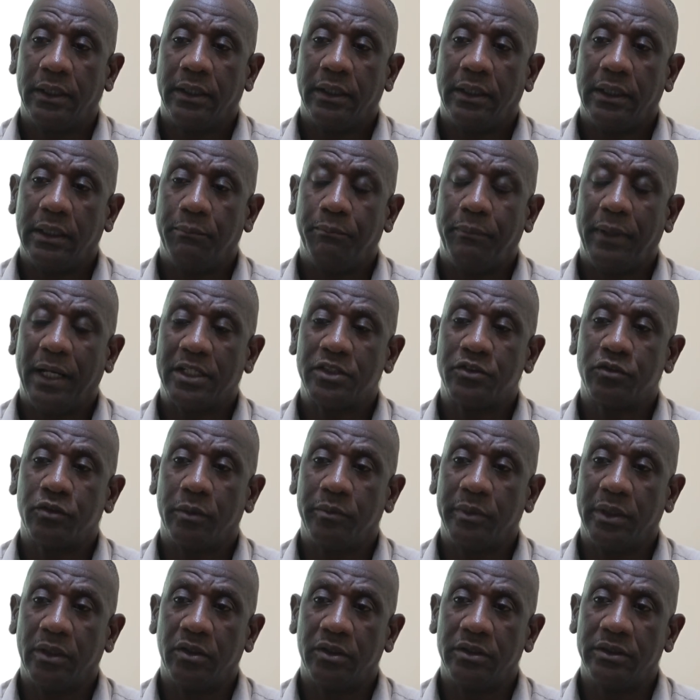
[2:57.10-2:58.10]
impacts
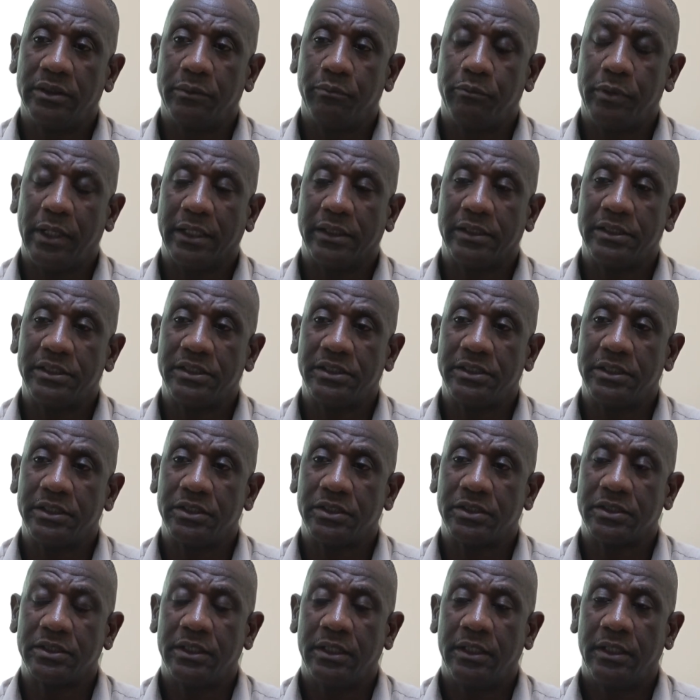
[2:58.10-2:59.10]
from your hunting
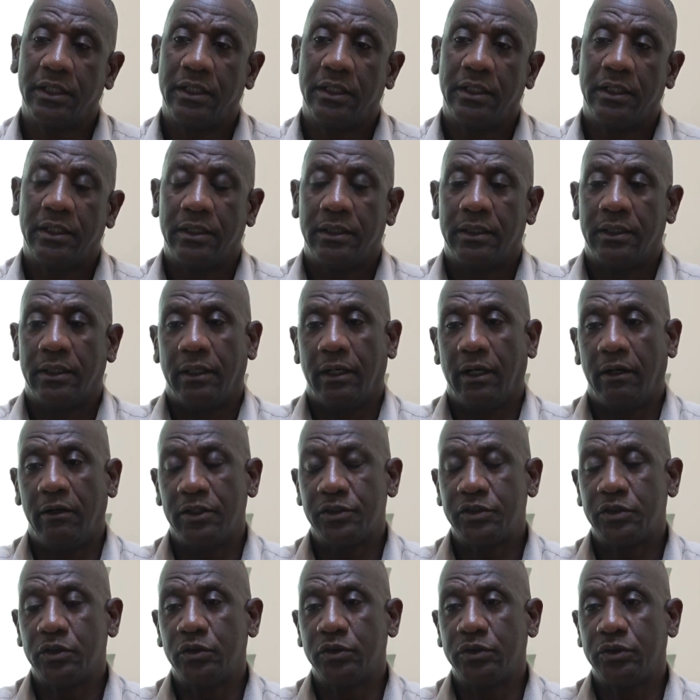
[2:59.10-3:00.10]
practices.
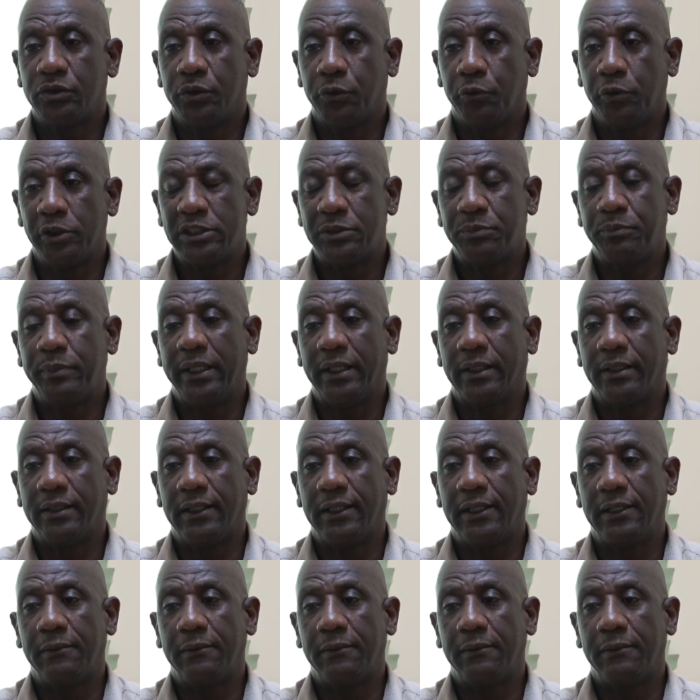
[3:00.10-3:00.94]
Also to respect